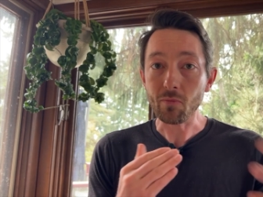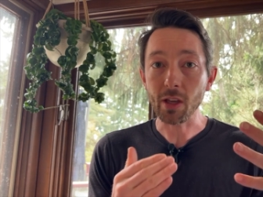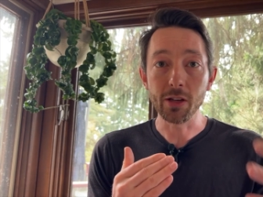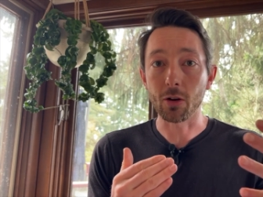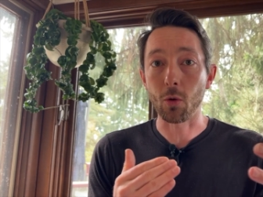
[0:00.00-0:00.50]

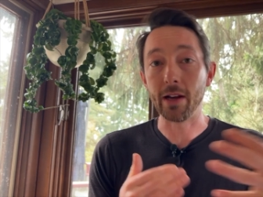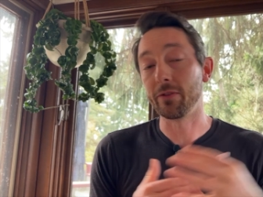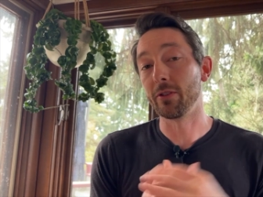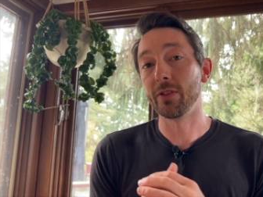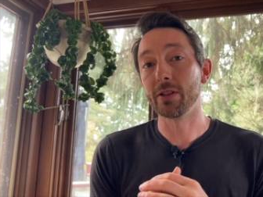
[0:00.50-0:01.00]
you know, quite
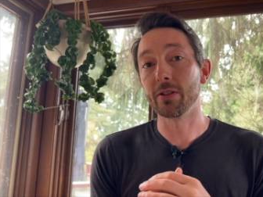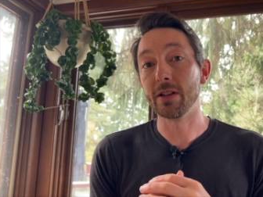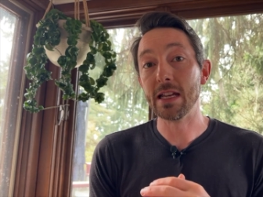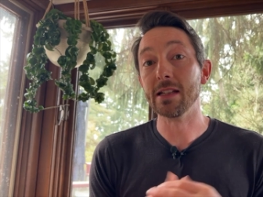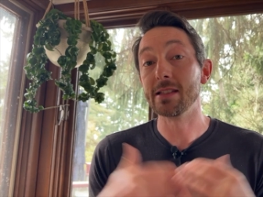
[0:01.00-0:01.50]
fulfill your
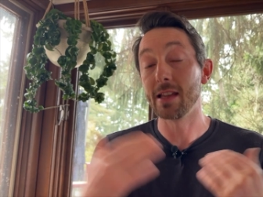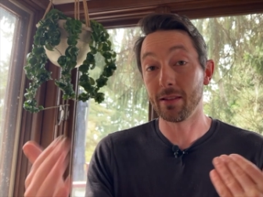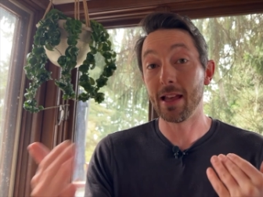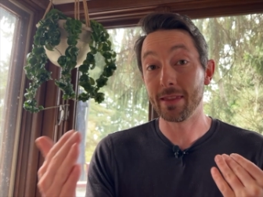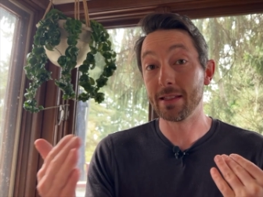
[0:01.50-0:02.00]
needs and
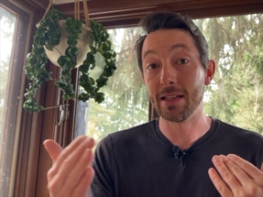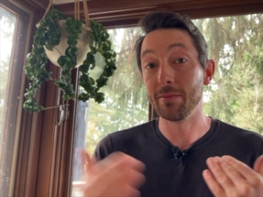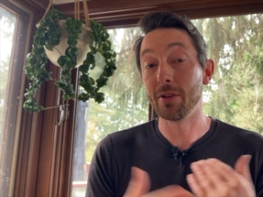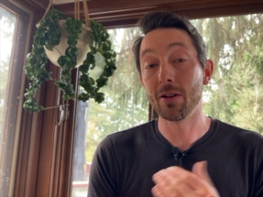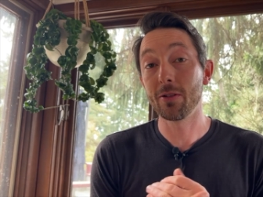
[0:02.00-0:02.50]
let the
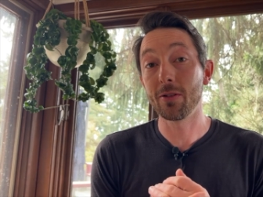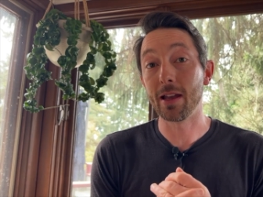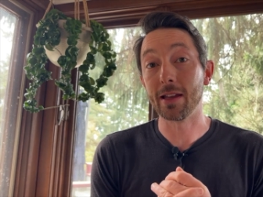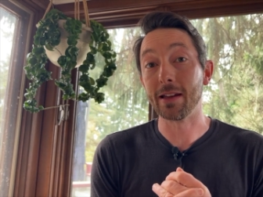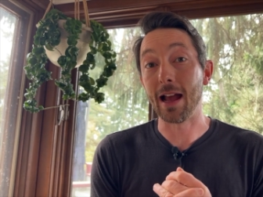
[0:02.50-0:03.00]
team know.
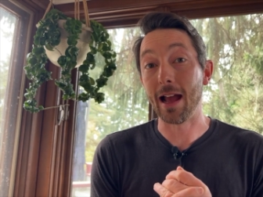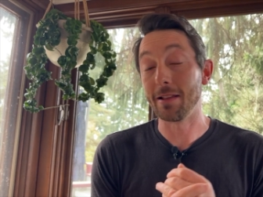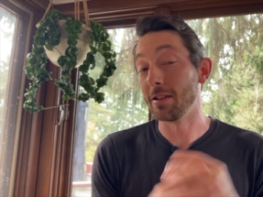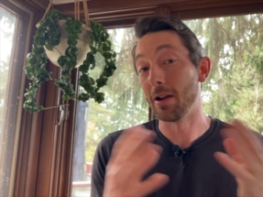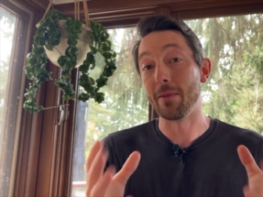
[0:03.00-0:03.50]
And
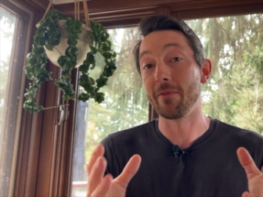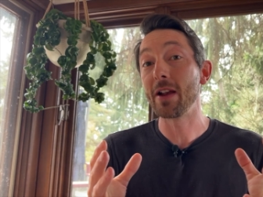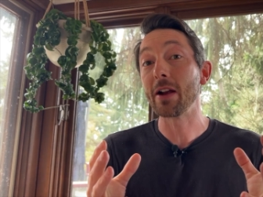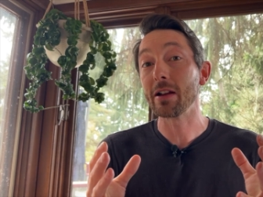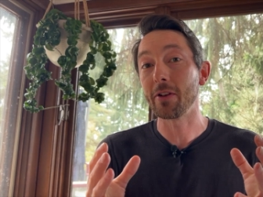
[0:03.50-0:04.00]
you know, I'm
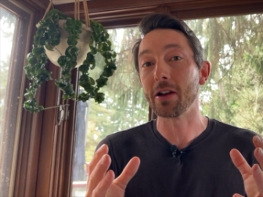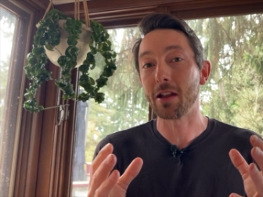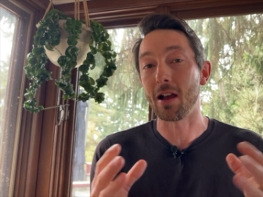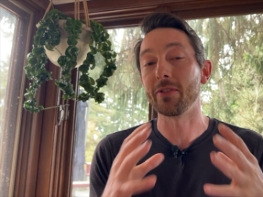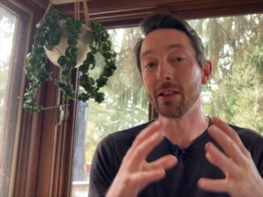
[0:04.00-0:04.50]
very, very
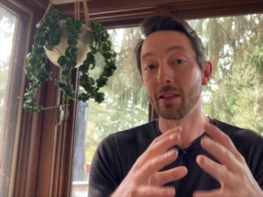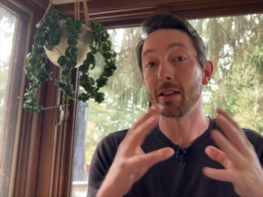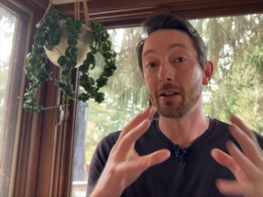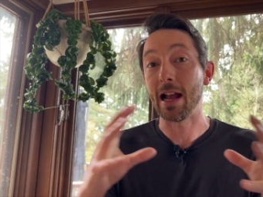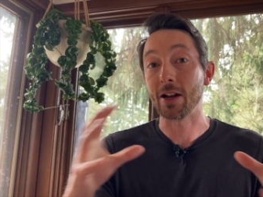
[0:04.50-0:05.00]
confident that
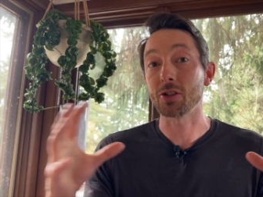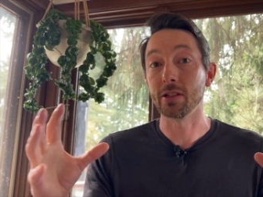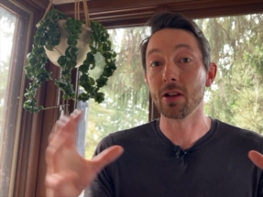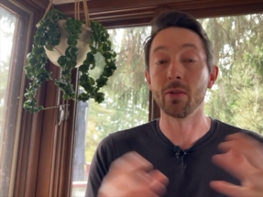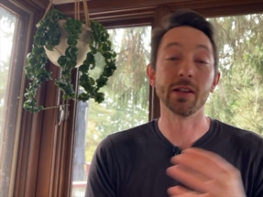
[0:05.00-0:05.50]
they're actually
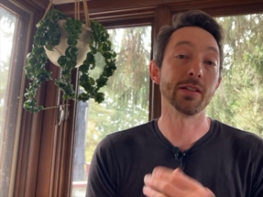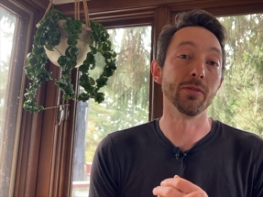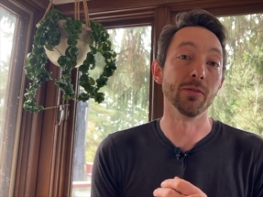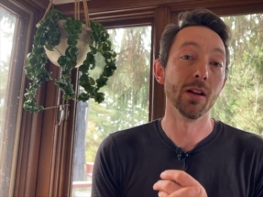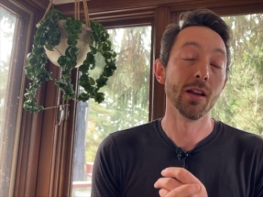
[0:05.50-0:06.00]
going
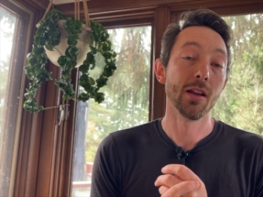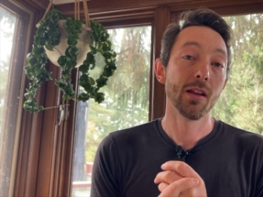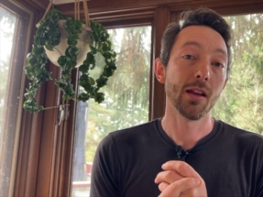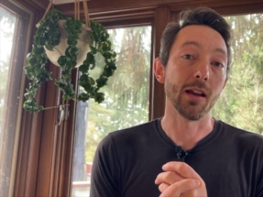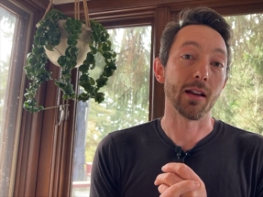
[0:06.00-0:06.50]
to
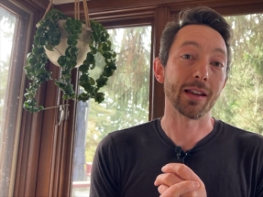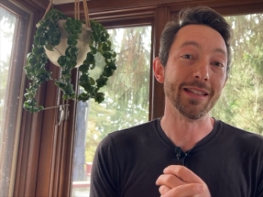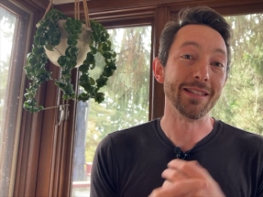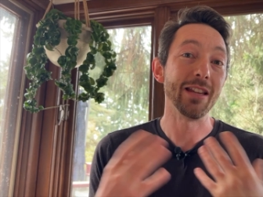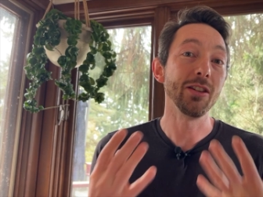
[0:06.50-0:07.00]
uh,
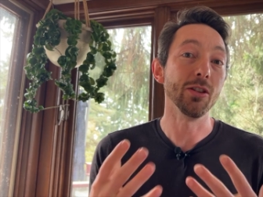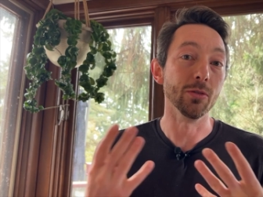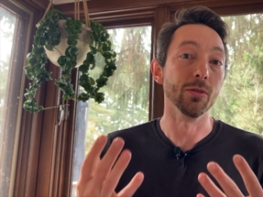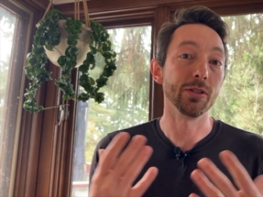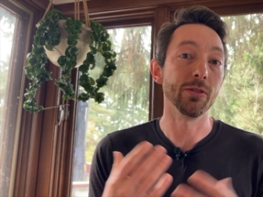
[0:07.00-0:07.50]

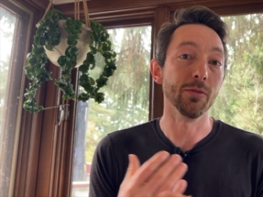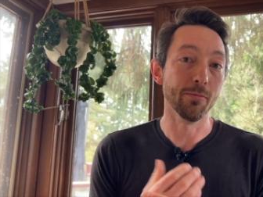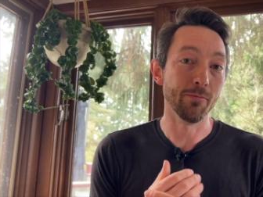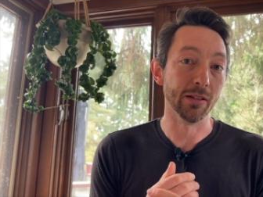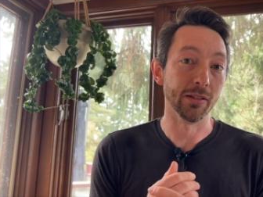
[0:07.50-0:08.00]
continue to
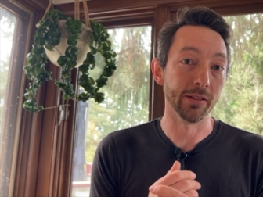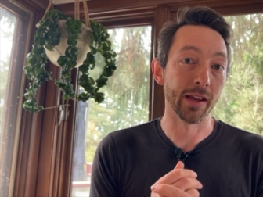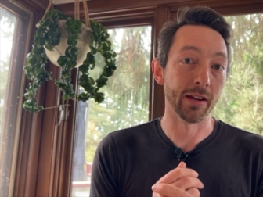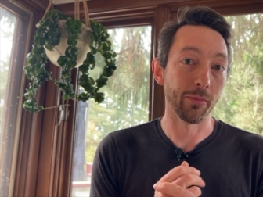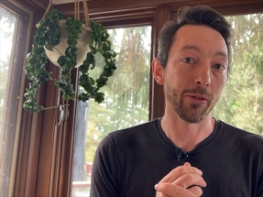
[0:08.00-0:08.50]
build
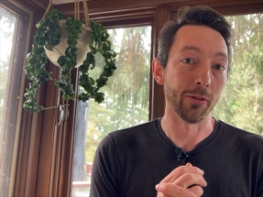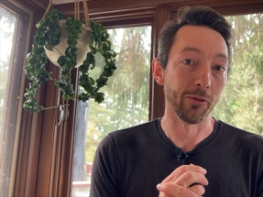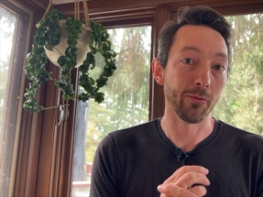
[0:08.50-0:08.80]
and improve